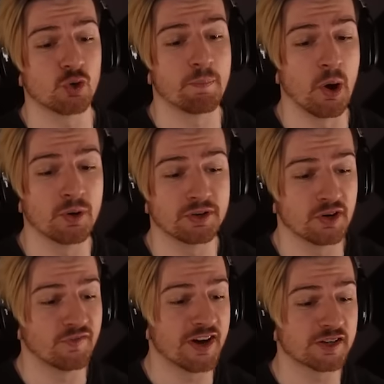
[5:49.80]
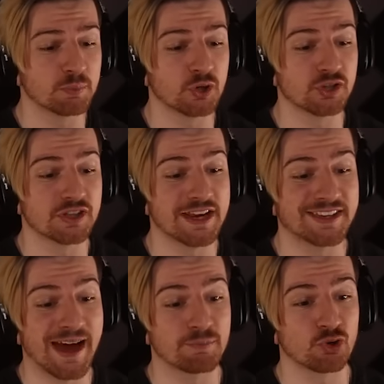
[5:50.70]
your opponent in the face because they
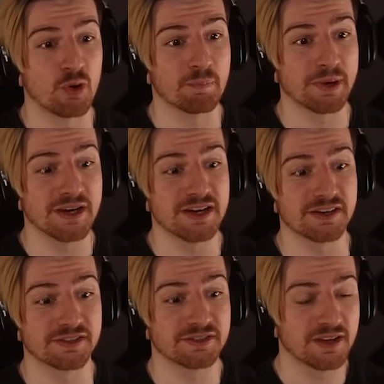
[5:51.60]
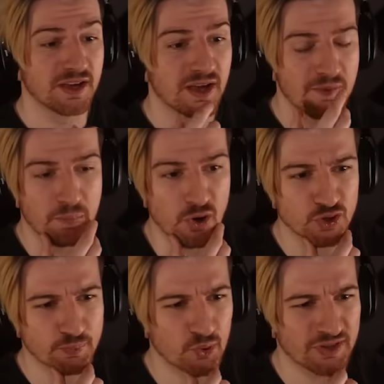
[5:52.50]
capture a piece?
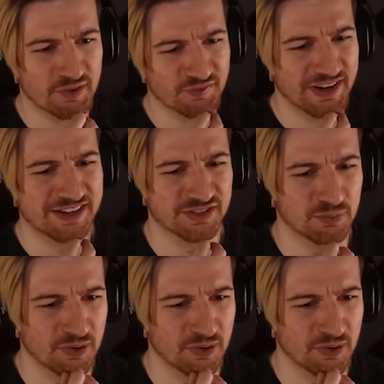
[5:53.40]
Punch opponent in the face?